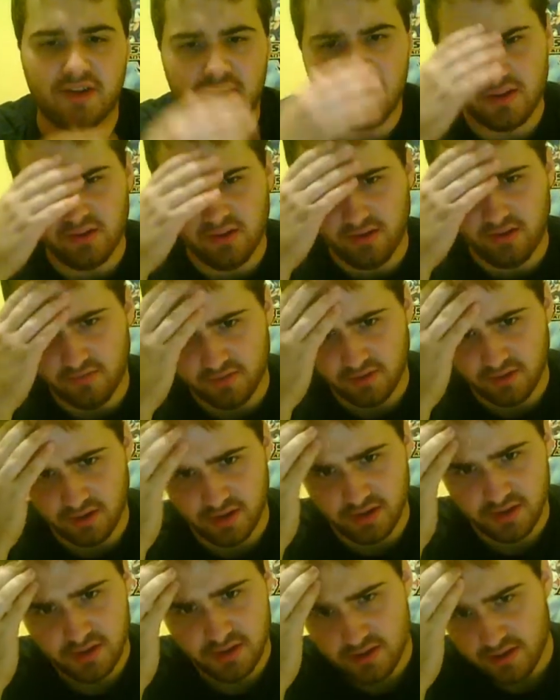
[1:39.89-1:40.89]
You can scroll
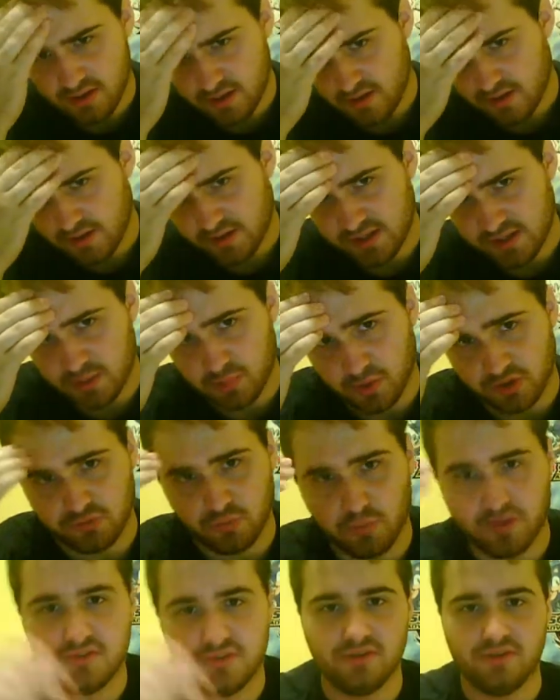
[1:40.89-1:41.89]
down. You can press
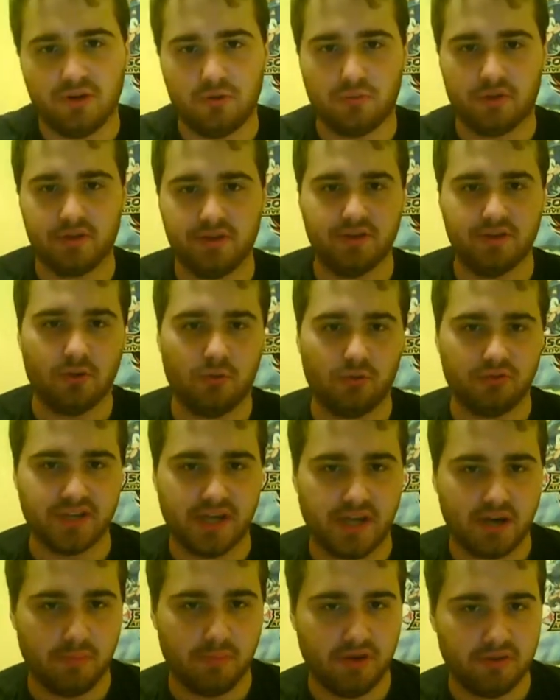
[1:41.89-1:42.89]
triangle to
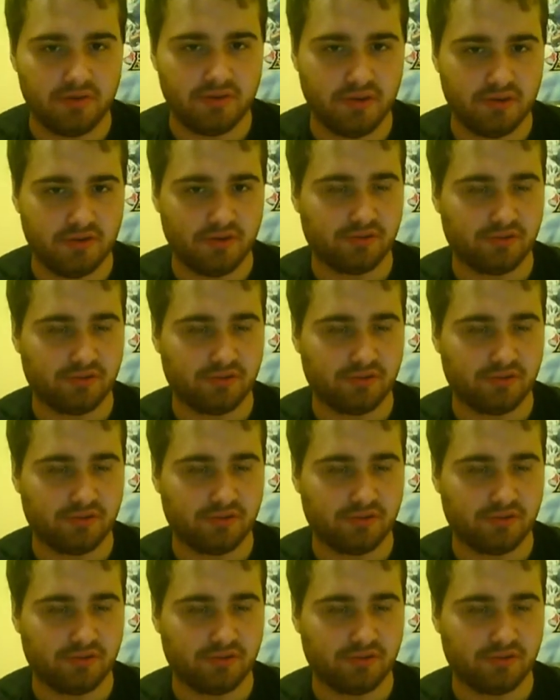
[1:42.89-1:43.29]
do that.